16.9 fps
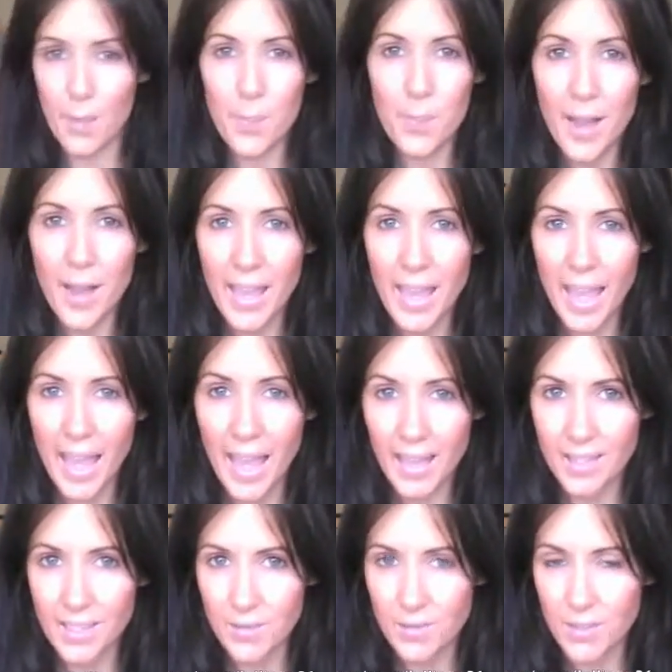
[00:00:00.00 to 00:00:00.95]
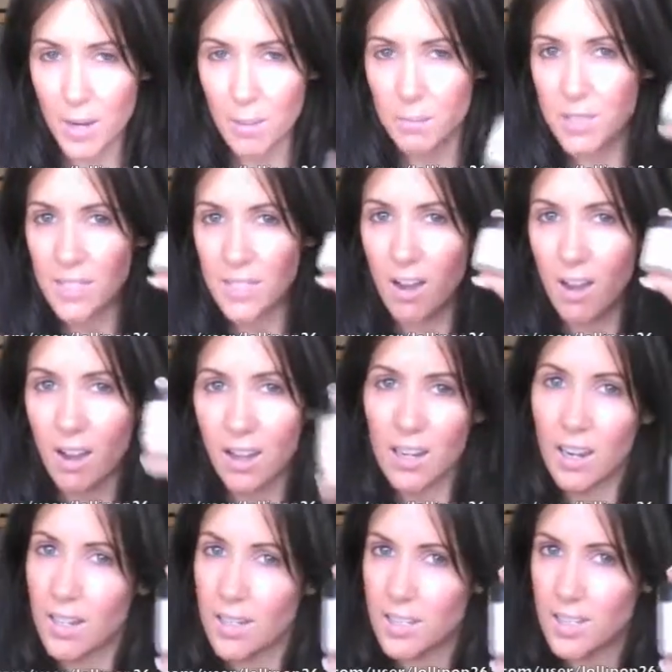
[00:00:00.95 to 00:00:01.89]
I might add, if tempted, a
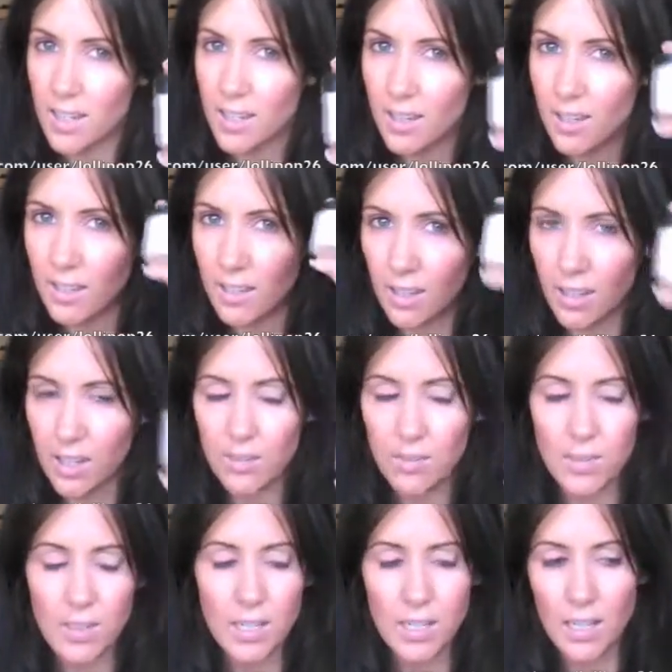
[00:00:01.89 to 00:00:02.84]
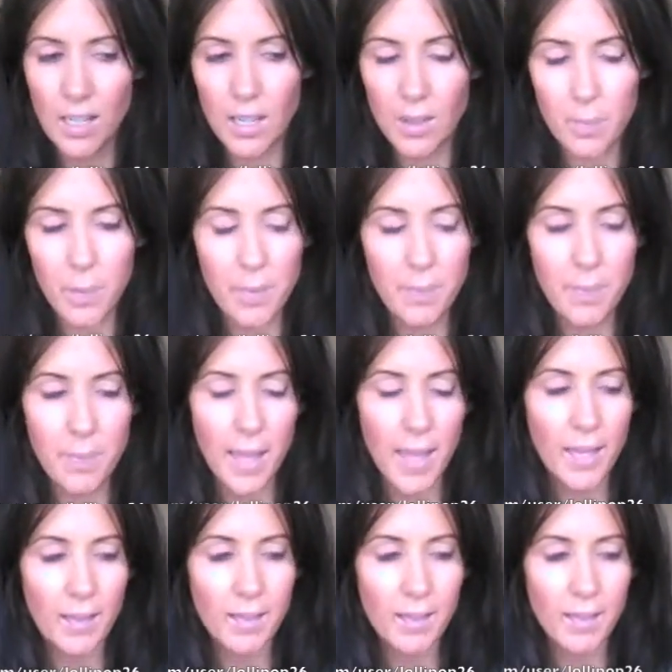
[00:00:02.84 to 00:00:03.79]
highlighter like Vanilla by
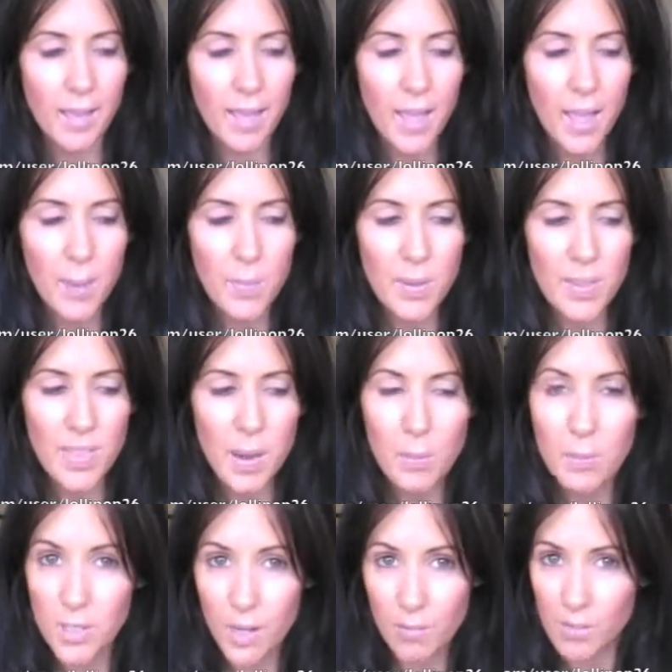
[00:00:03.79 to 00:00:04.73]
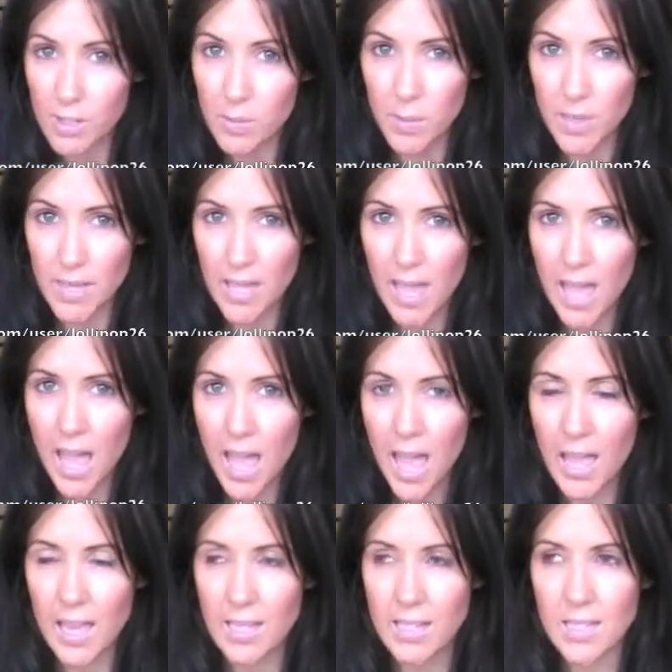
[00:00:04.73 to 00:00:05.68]
MAC, but that would generally be it.
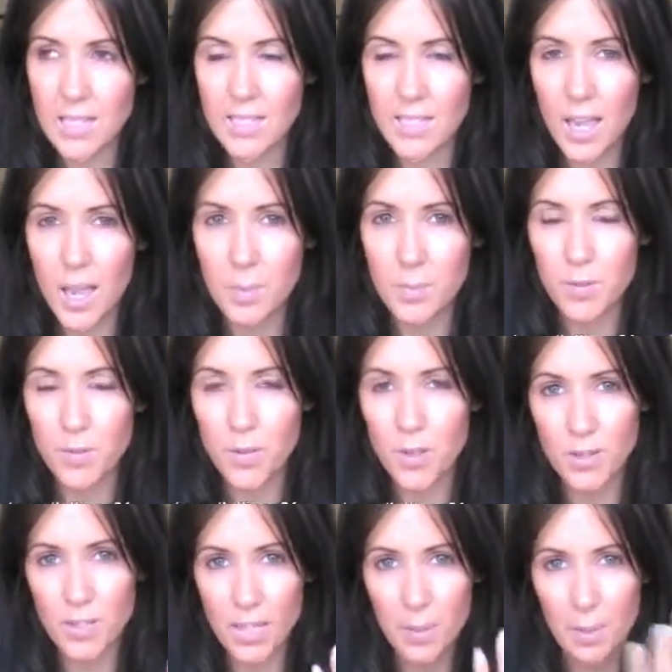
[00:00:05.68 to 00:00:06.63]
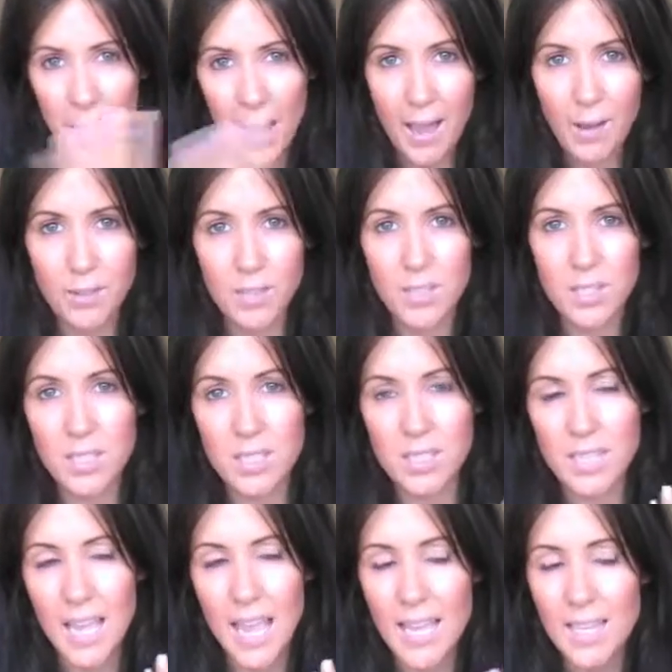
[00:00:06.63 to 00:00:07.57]
And in terms of using a powder to
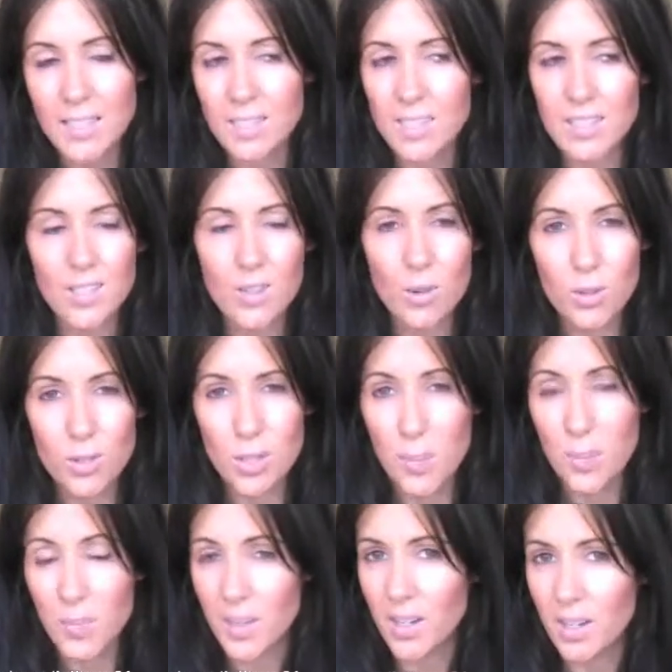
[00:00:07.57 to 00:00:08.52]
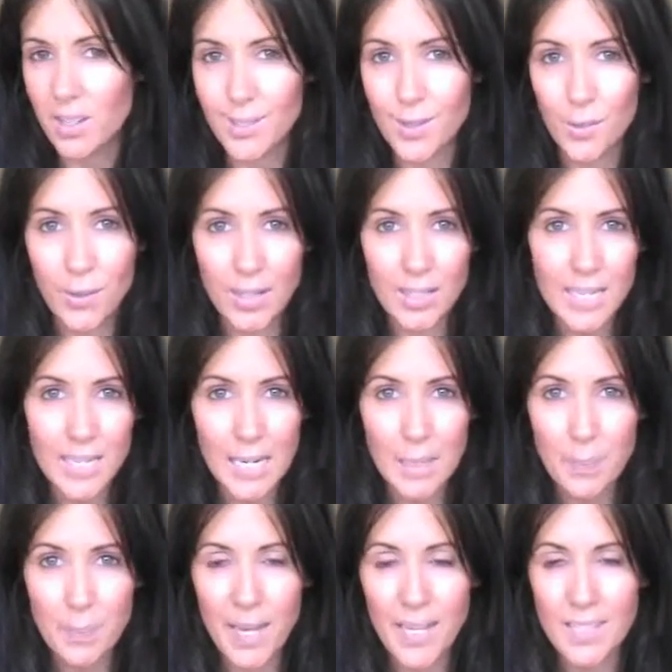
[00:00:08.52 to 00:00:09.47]
set, it's not something I do on a
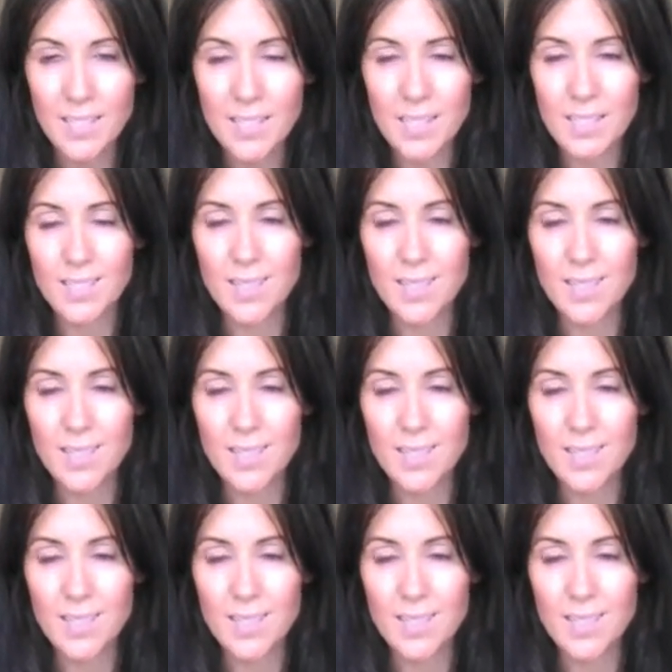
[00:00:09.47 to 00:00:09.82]
daily basis.